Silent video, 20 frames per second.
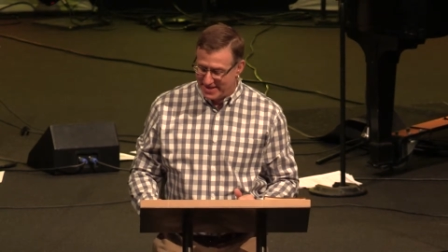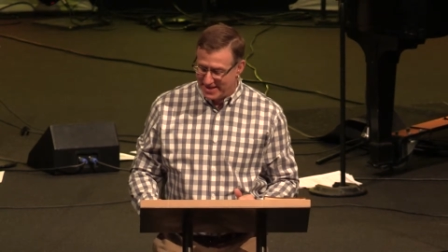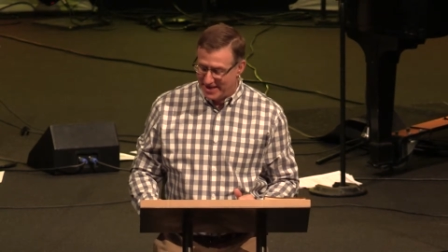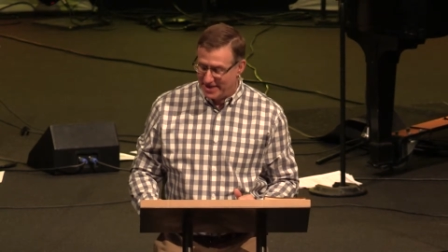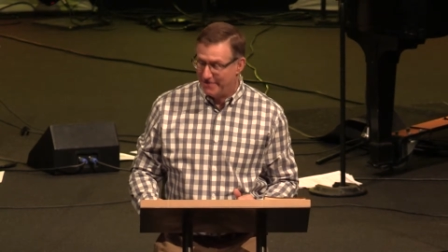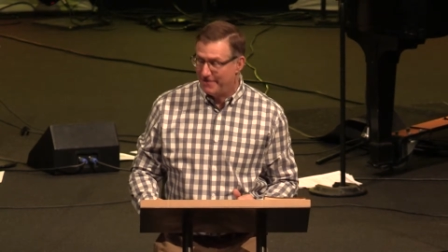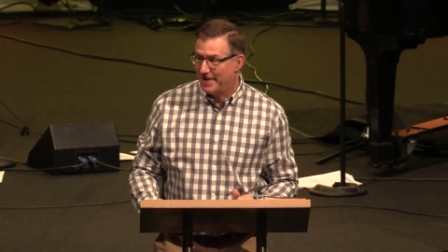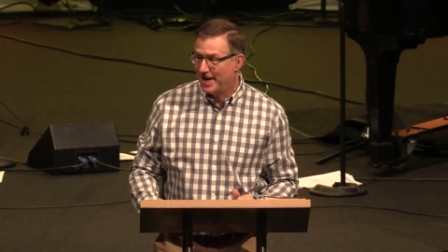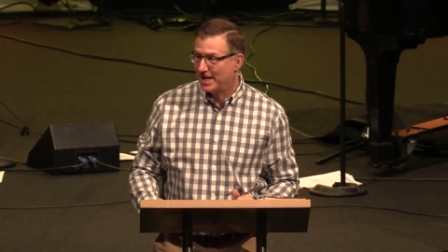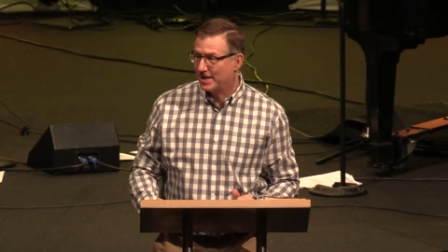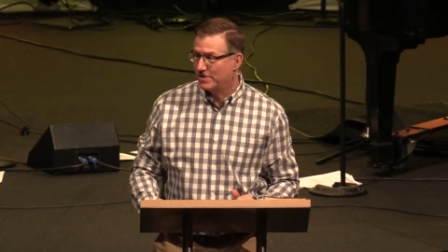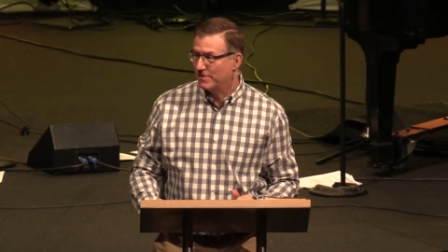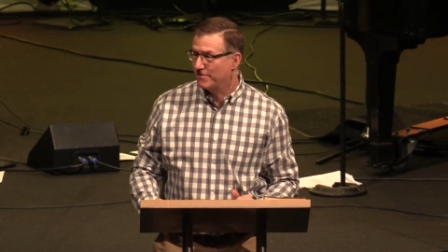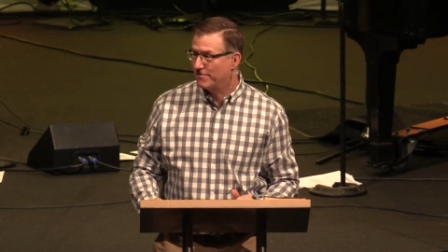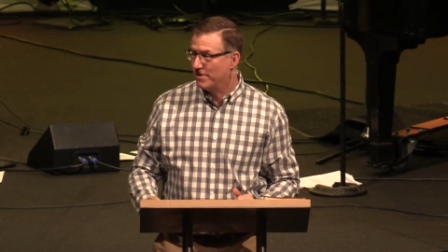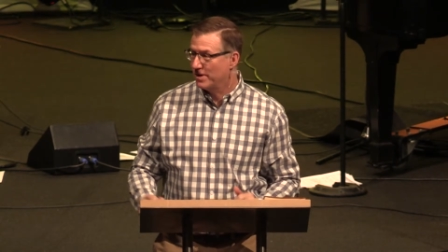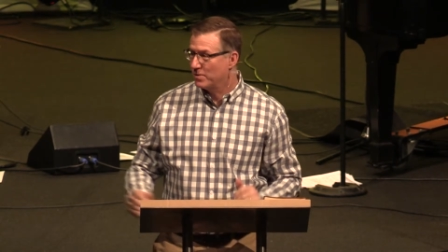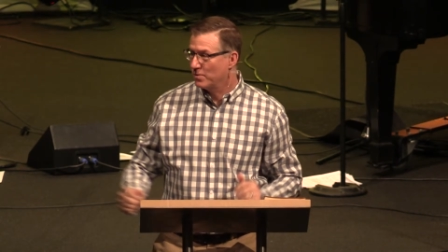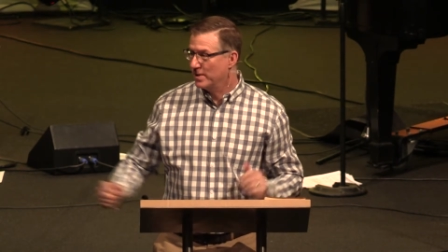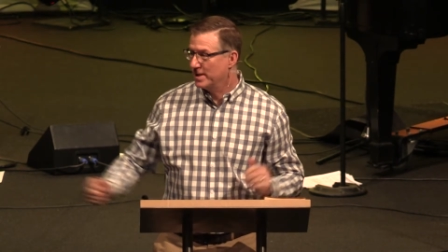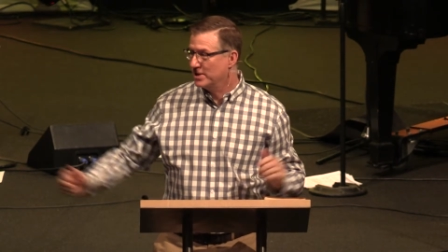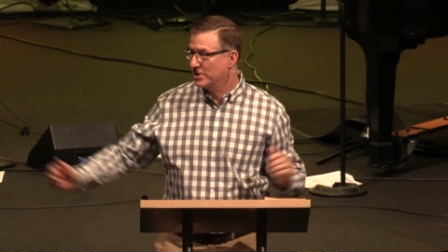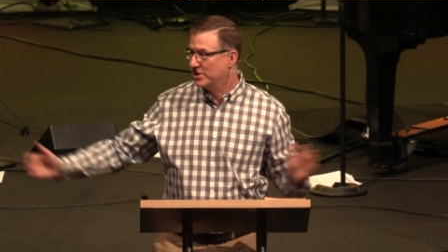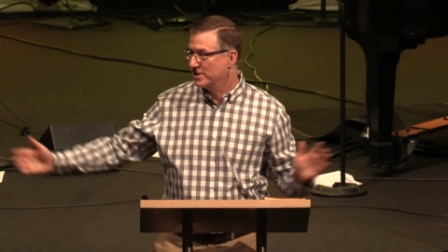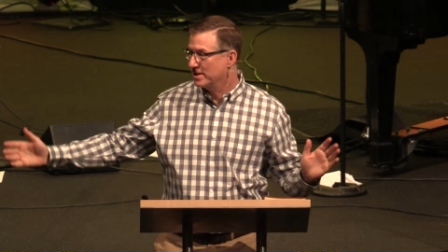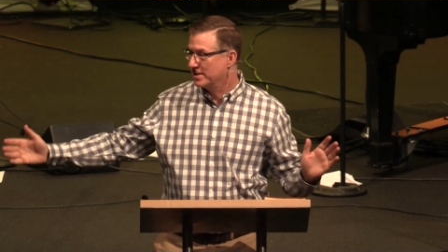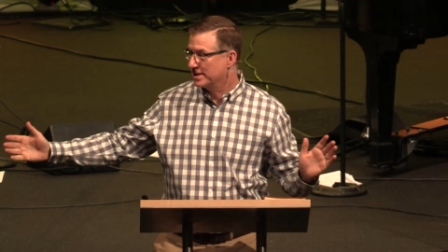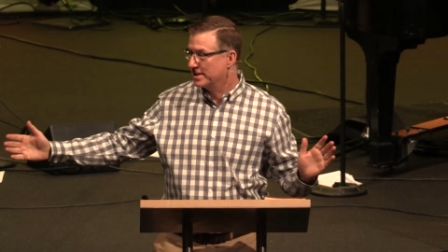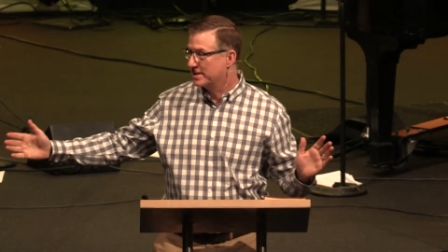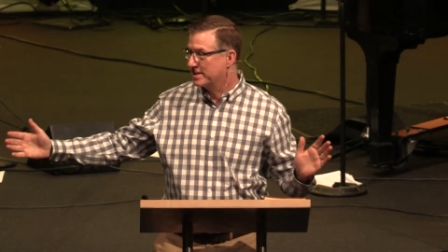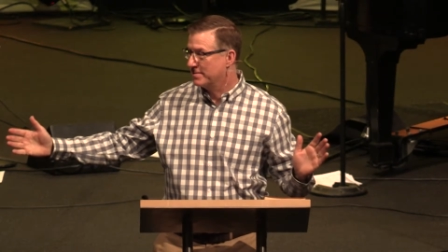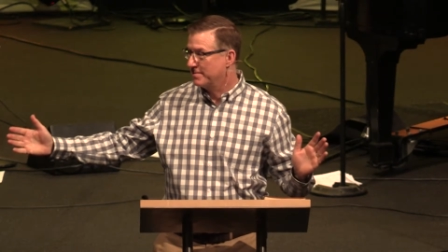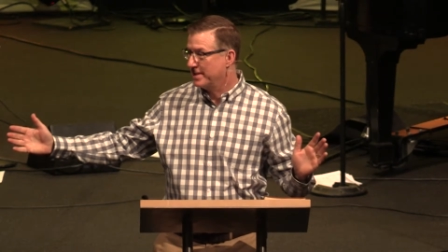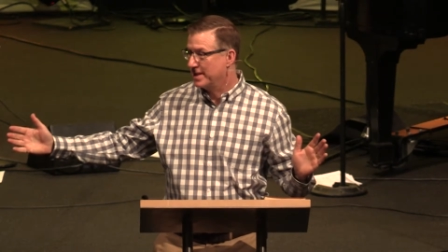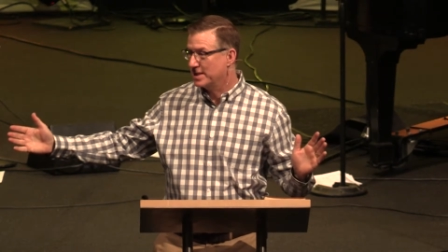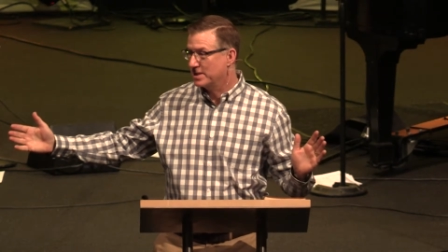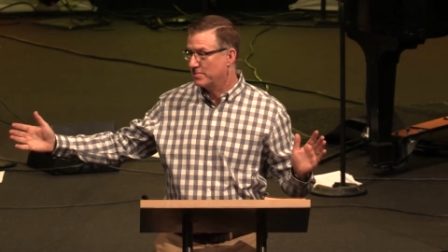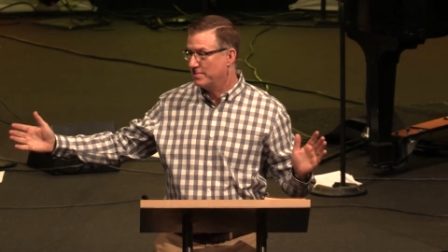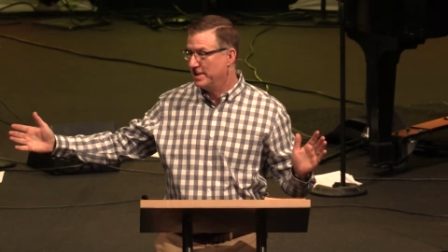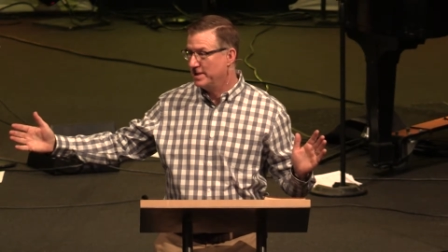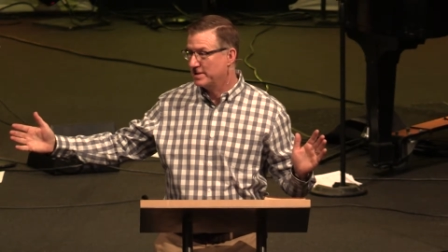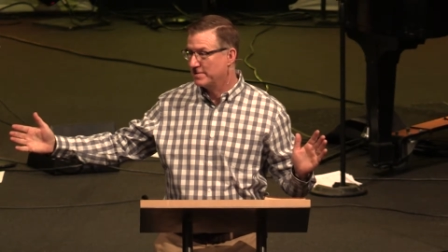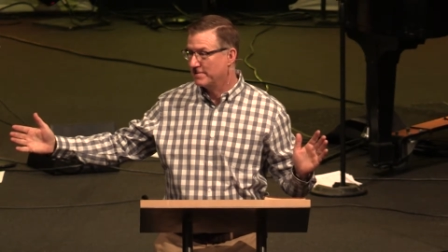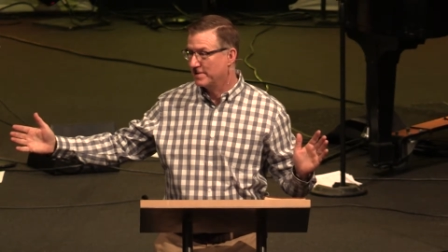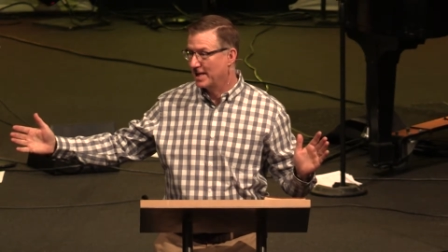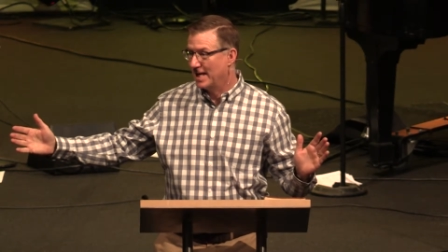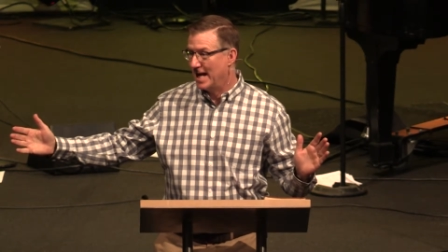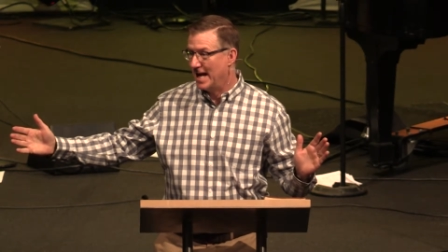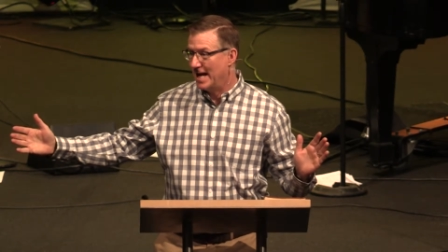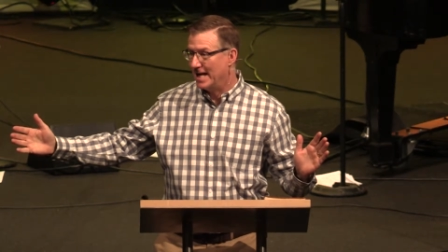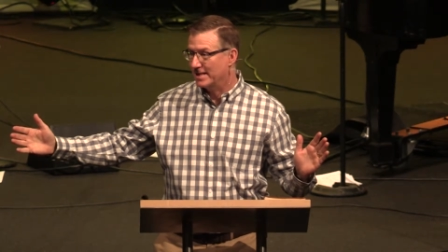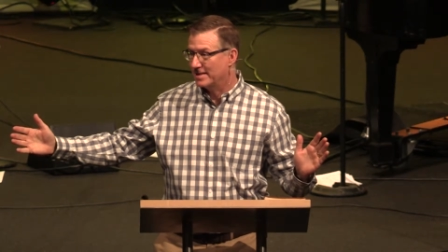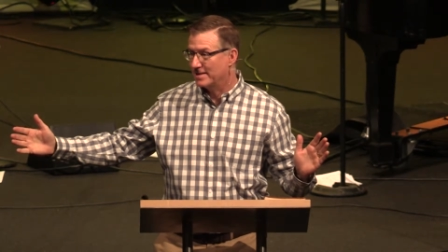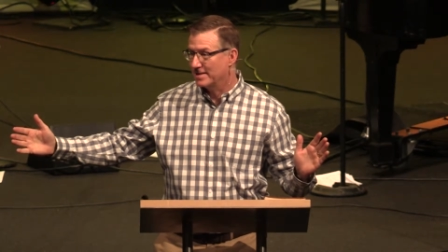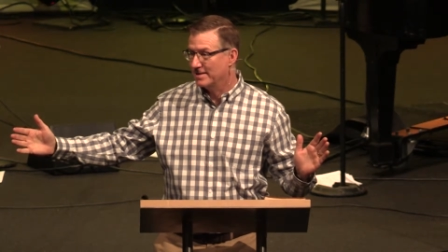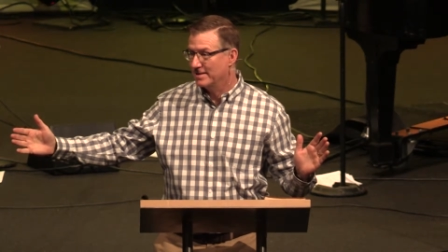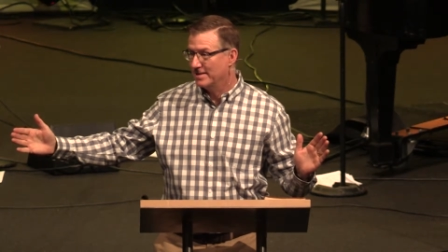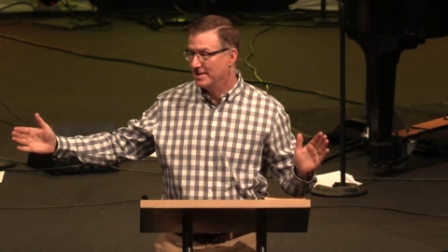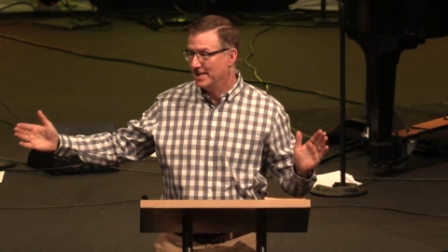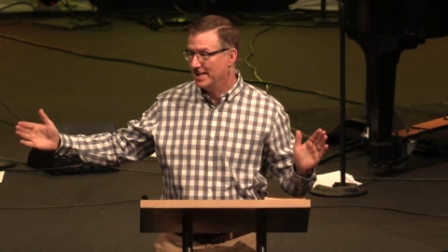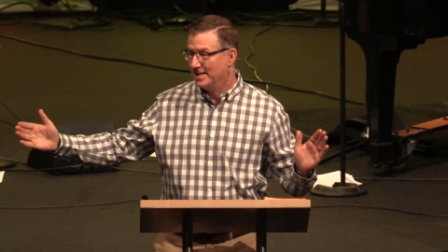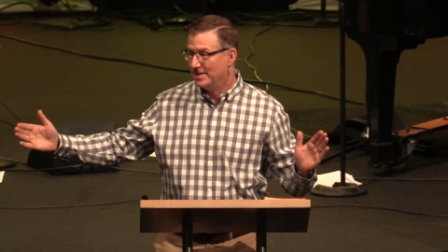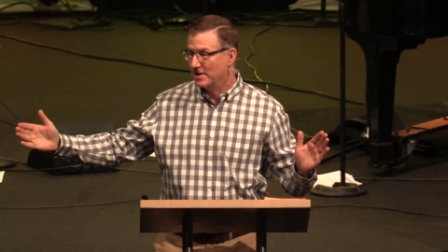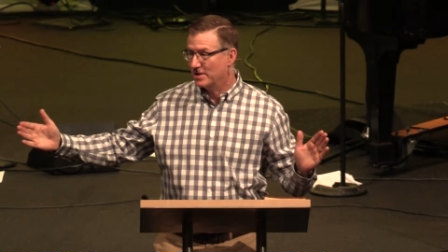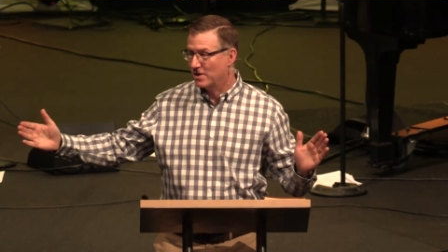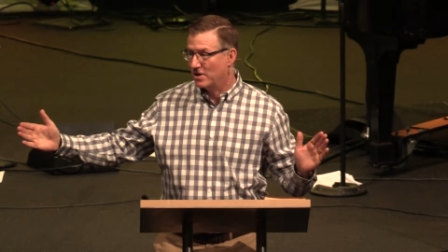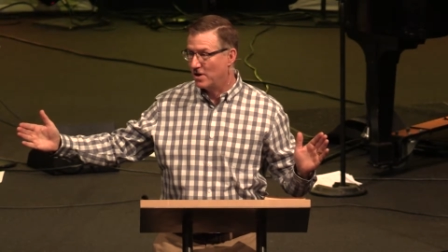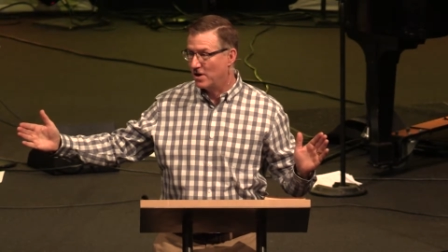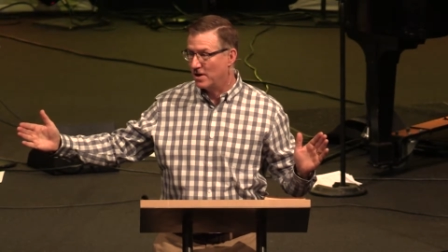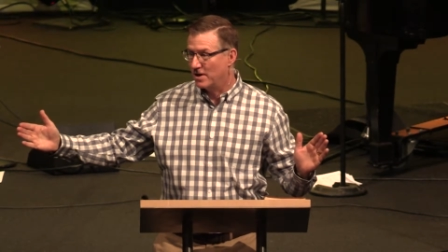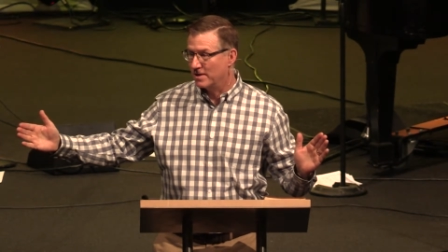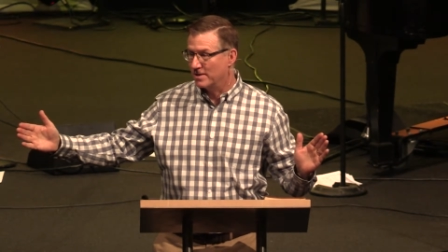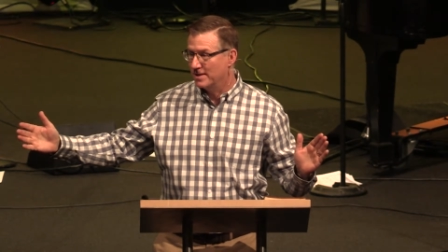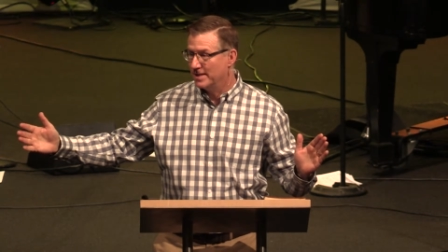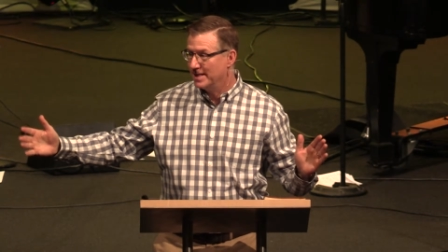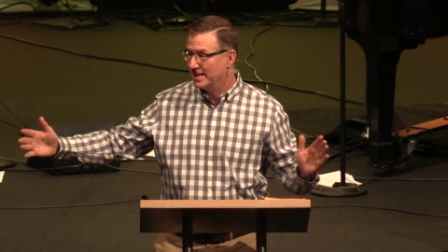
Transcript: In fact, the front windshield, it's the biggest piece of glass in the car.